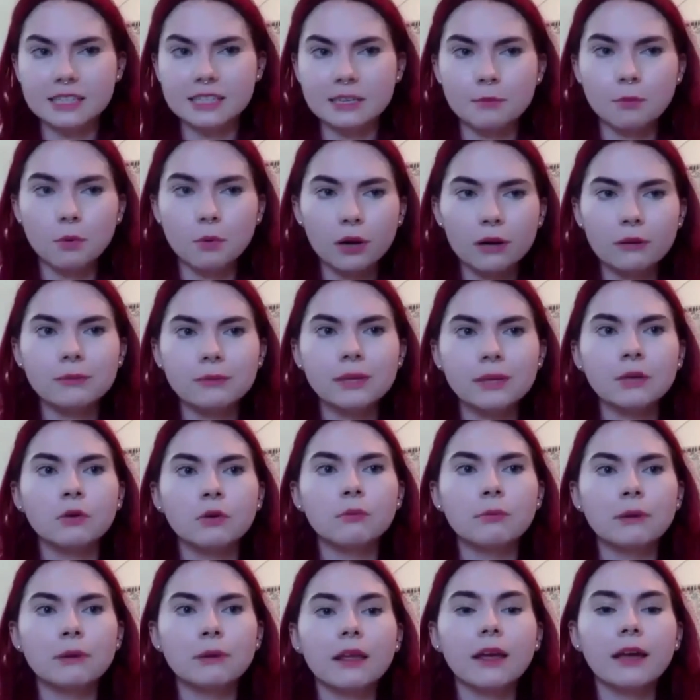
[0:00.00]
appointment, it
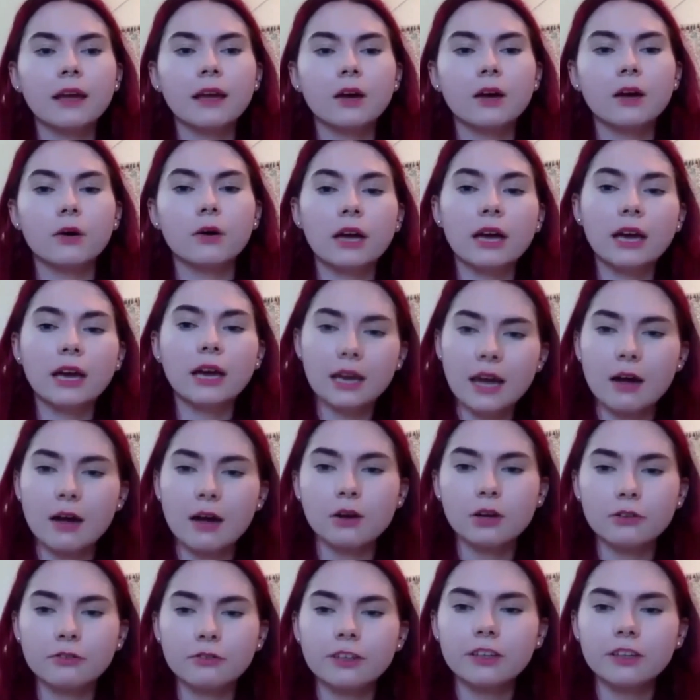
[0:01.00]
would be like, okay, how are
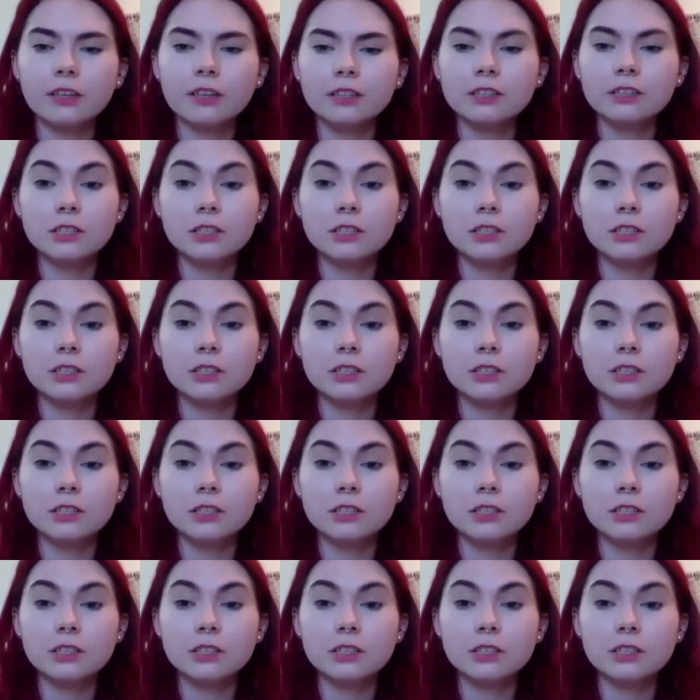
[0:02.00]
you feeling?